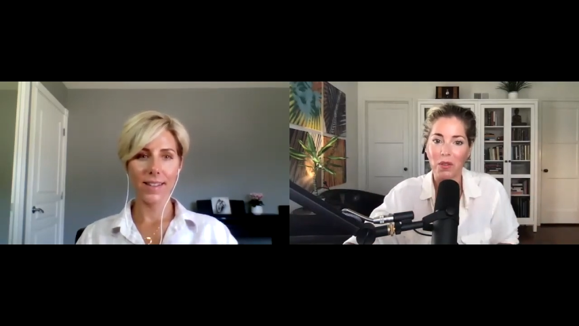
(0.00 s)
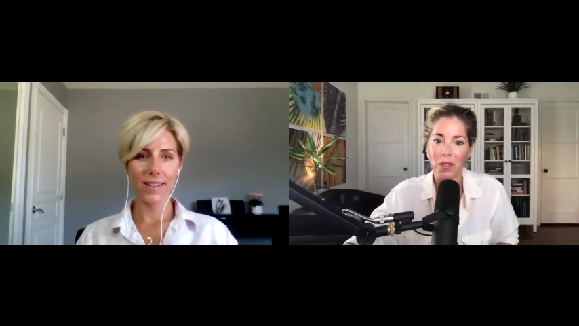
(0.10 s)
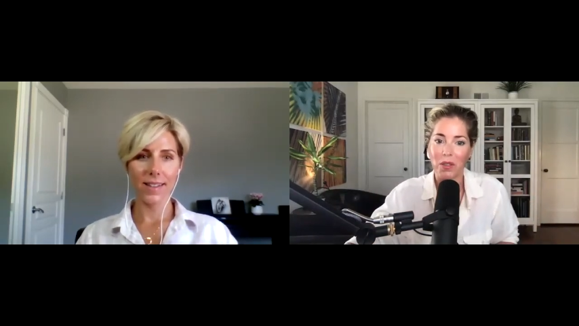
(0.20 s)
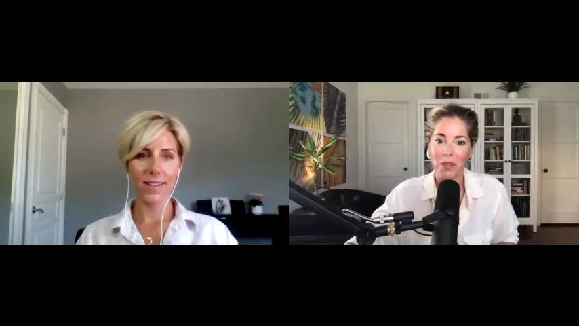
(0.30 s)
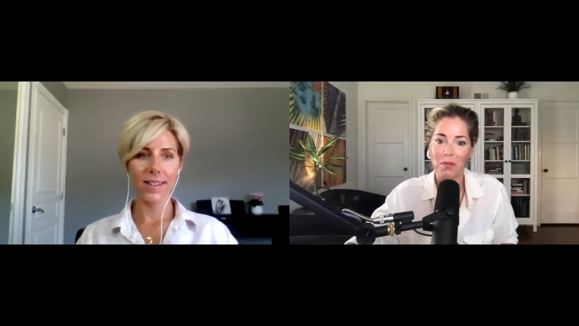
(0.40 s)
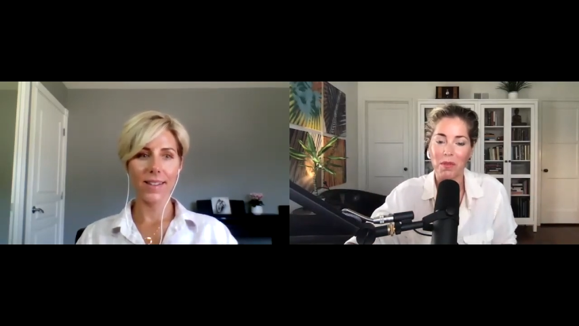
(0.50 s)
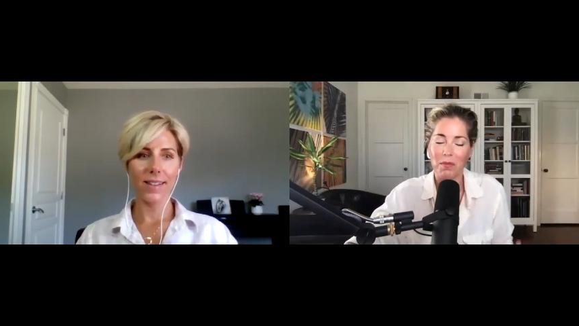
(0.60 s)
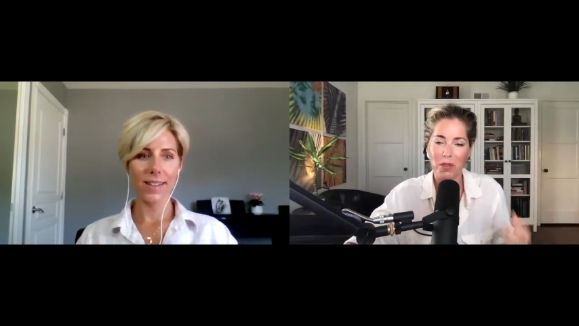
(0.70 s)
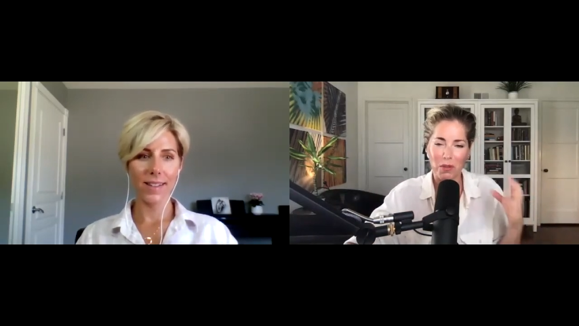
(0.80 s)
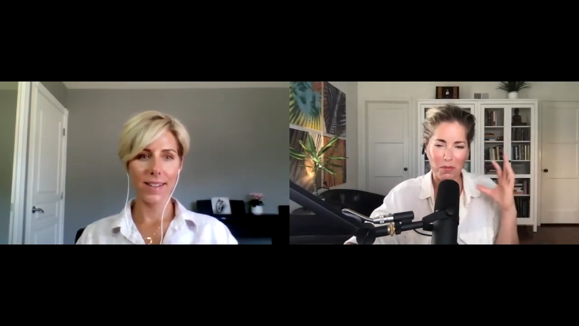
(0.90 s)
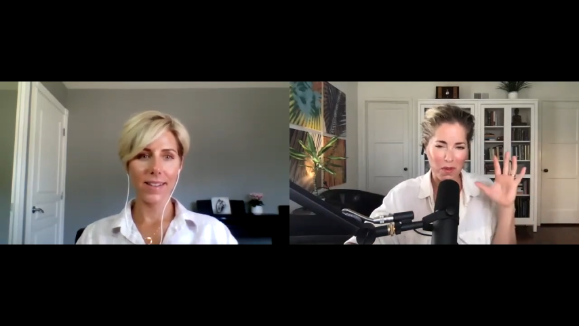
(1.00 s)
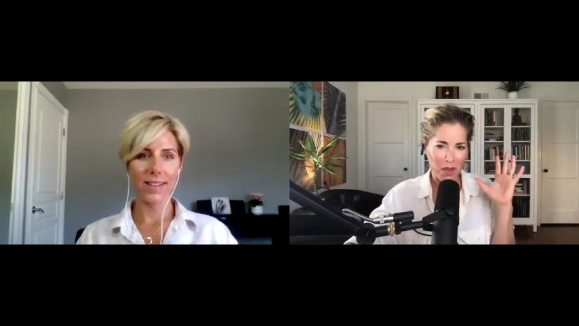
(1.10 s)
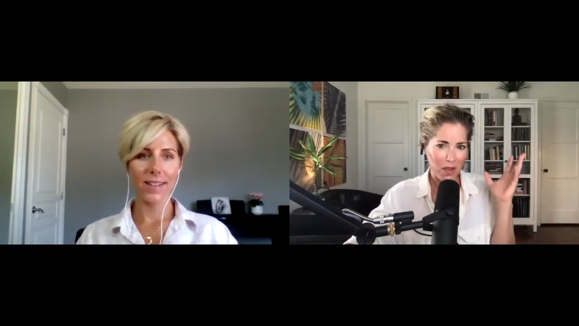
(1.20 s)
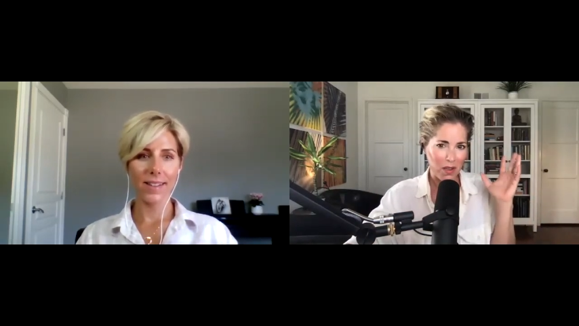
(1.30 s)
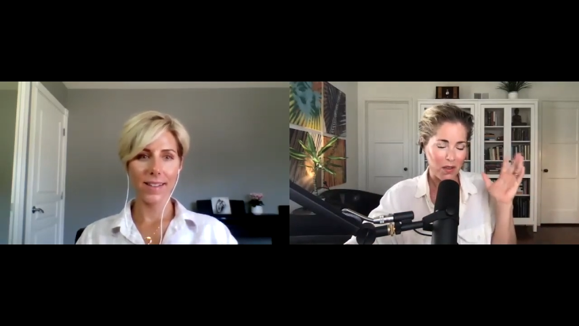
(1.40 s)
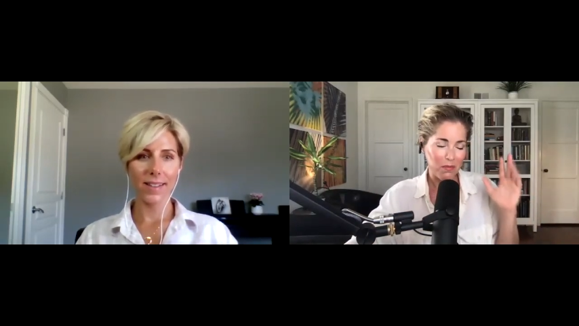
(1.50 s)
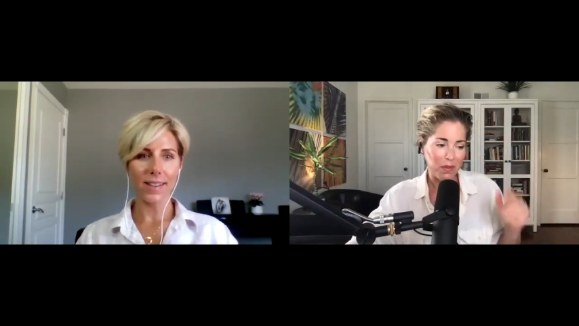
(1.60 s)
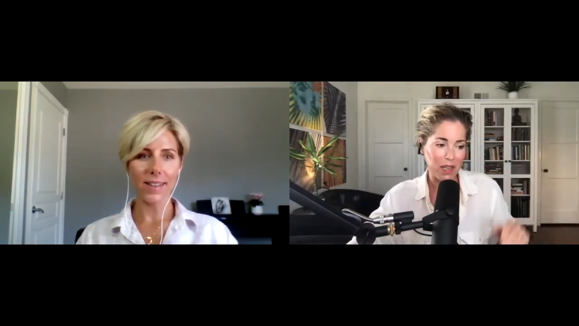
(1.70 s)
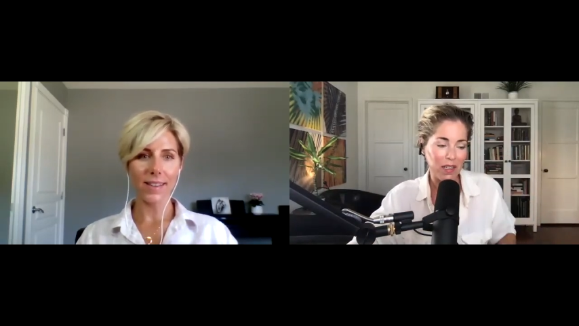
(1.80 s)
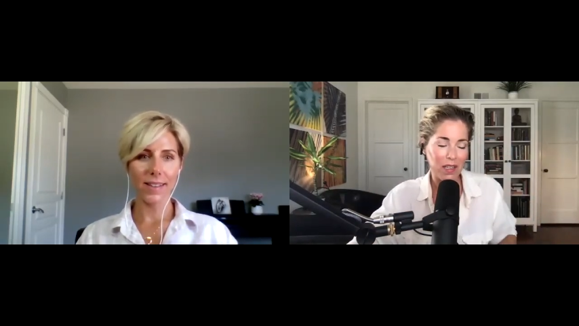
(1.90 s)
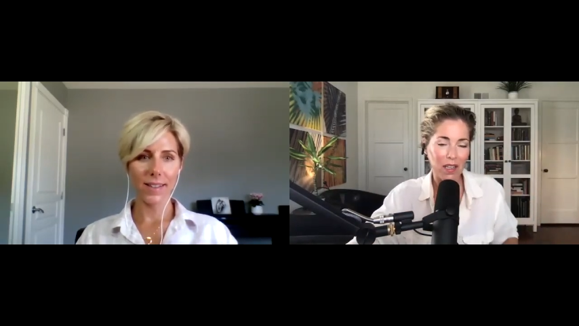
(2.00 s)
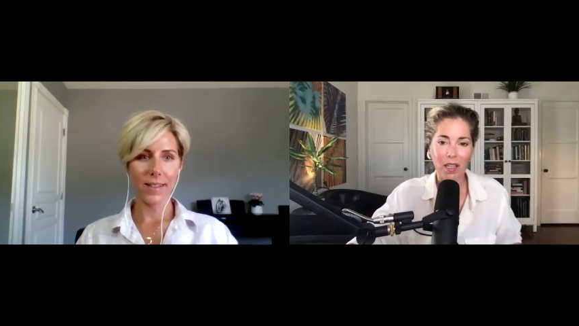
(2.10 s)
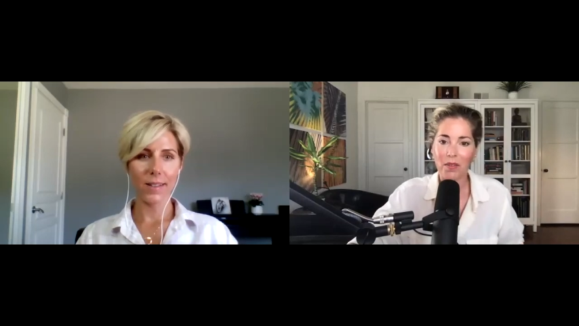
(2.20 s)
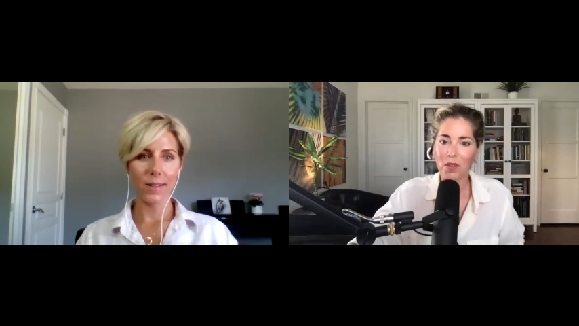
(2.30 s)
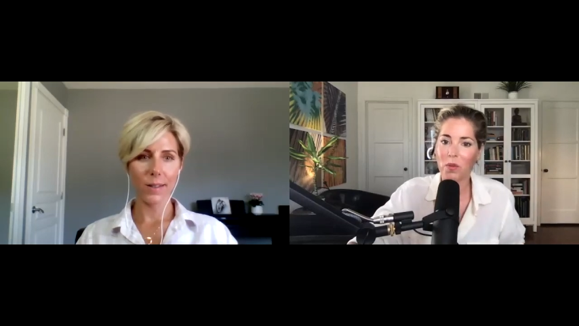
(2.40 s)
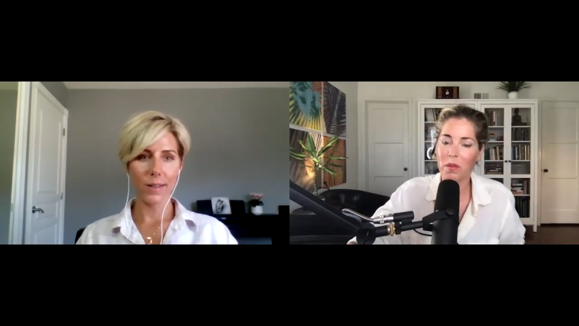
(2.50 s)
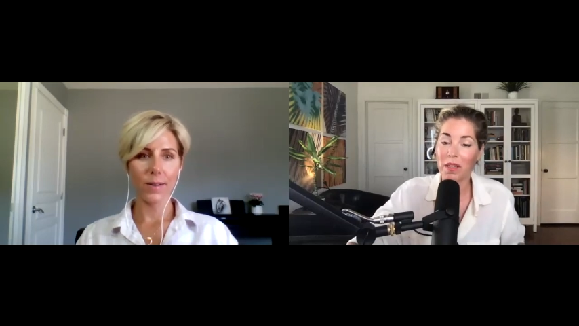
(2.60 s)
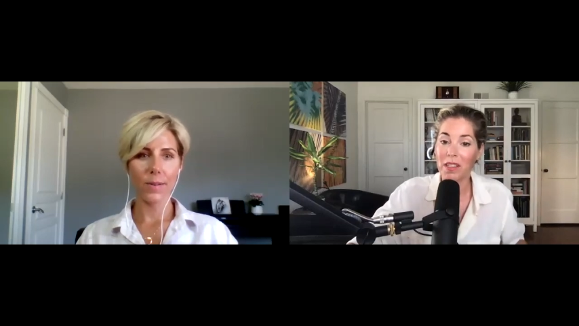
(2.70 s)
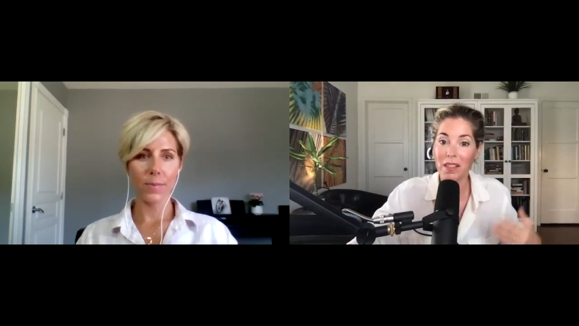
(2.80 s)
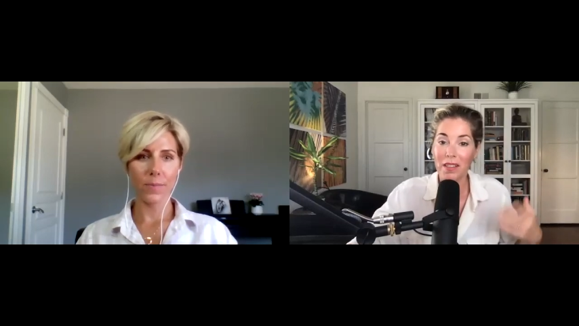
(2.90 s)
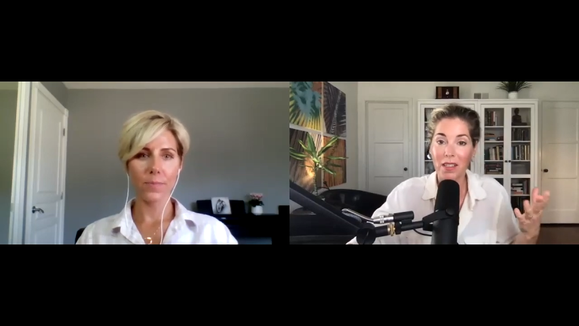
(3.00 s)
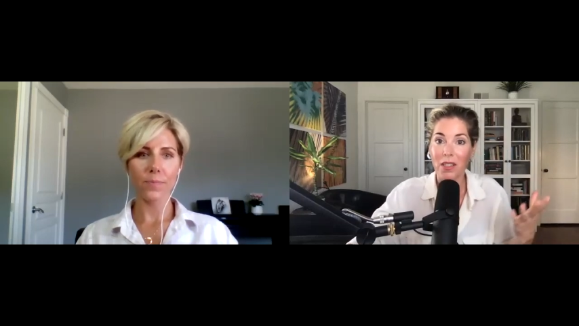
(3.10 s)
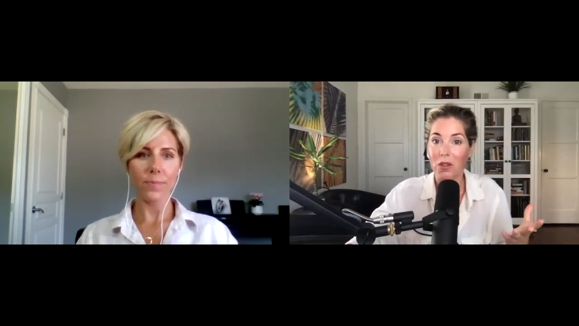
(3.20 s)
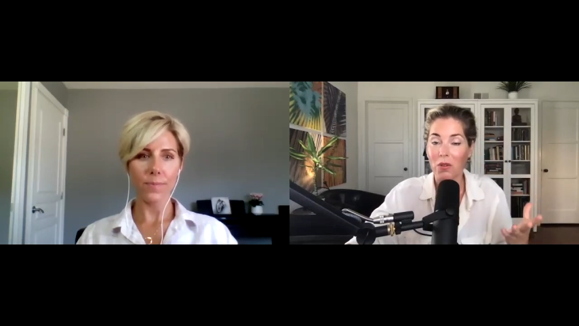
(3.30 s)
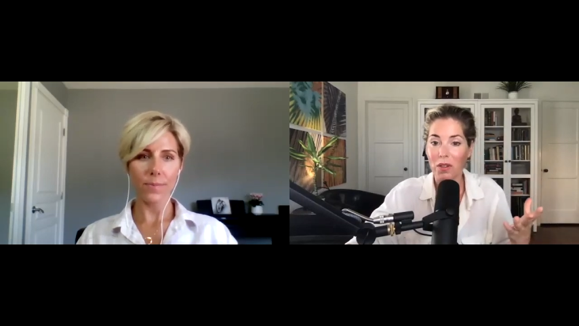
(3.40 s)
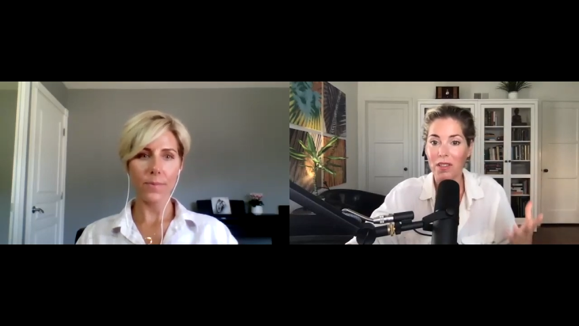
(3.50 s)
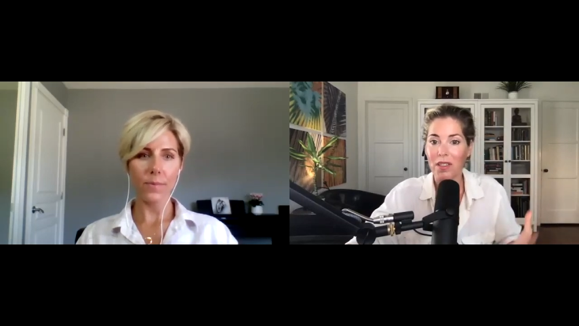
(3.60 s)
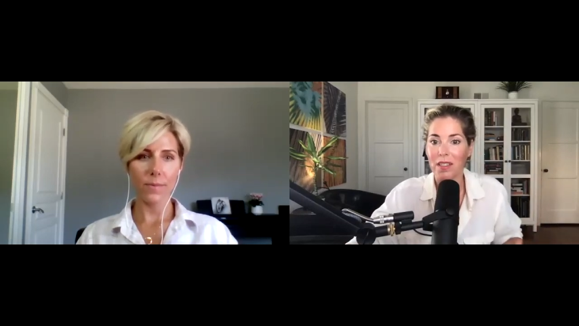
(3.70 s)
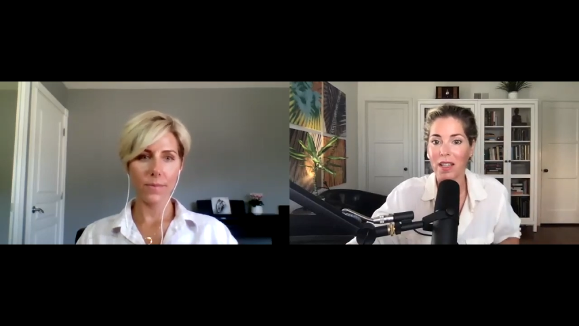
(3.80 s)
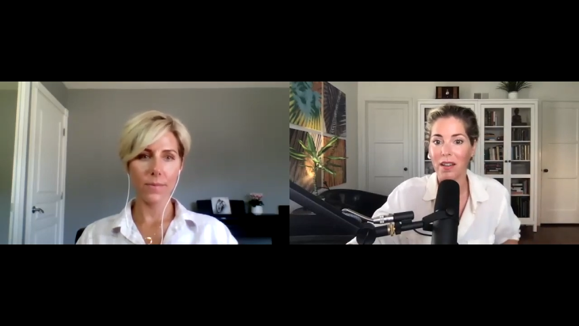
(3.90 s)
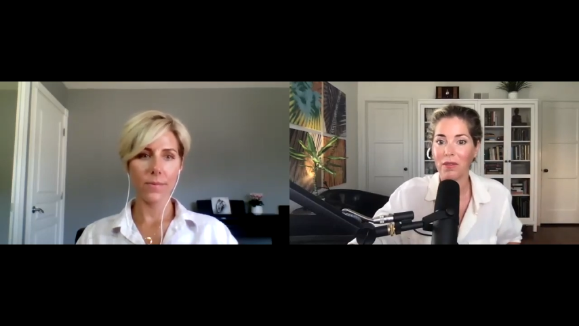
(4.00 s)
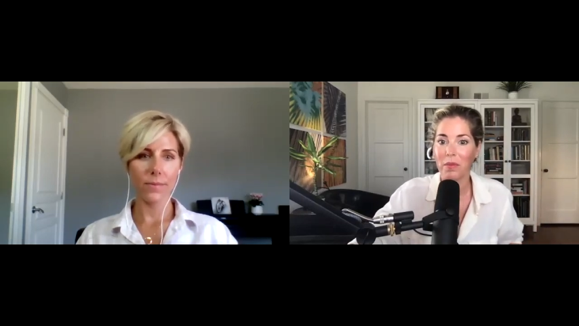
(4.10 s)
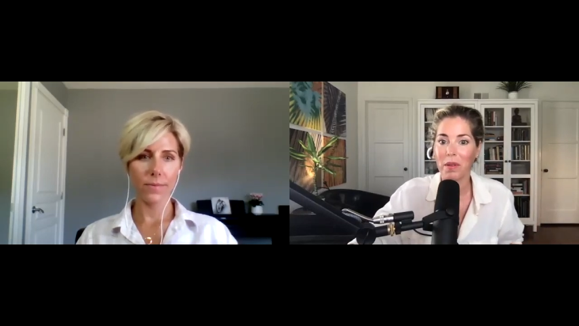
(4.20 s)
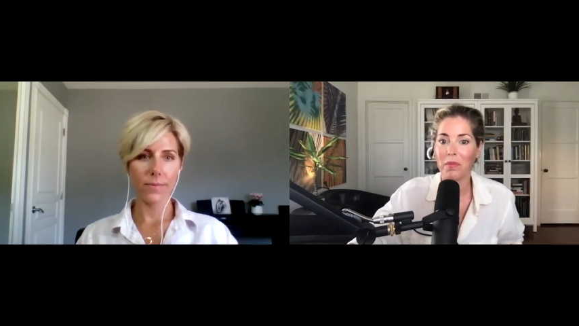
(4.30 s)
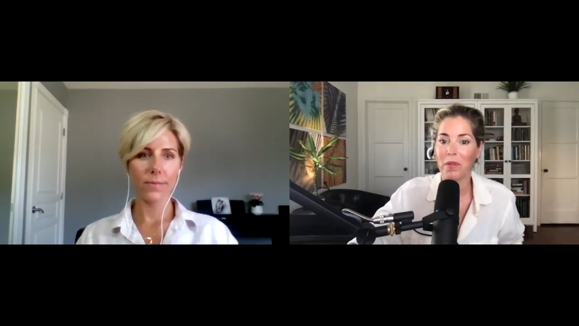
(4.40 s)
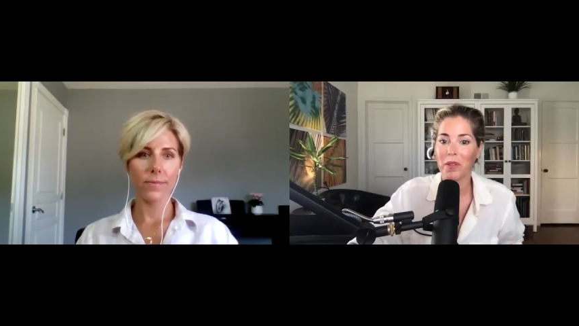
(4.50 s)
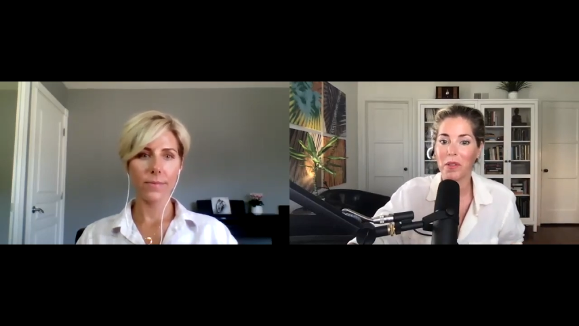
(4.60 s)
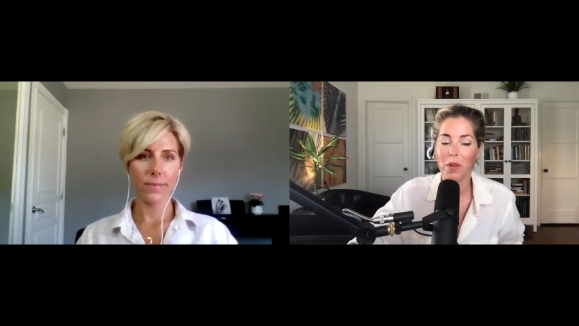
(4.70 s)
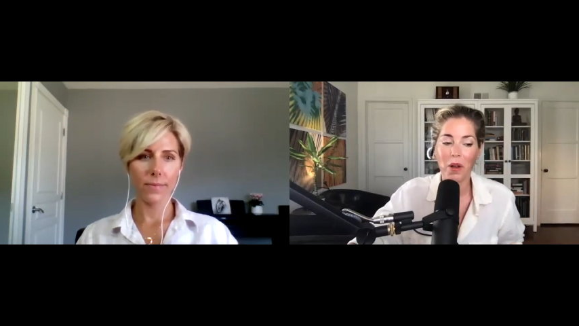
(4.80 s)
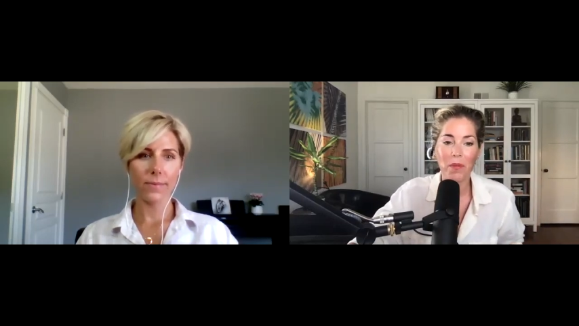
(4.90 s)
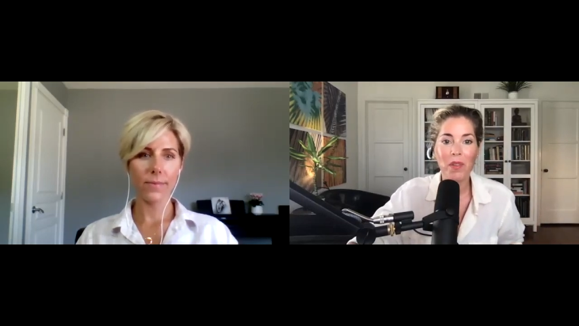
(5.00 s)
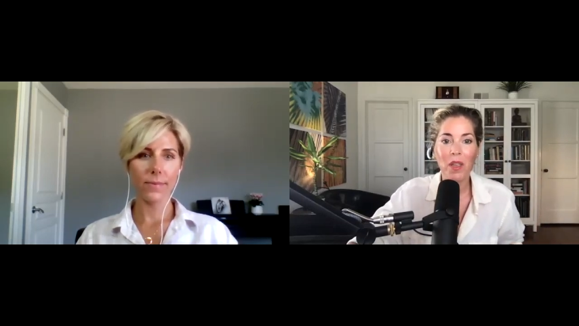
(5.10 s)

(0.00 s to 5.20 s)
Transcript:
Speaker 1: You know, sometimes you're brain can kind of swim. And it sounds like your course does that for people as well.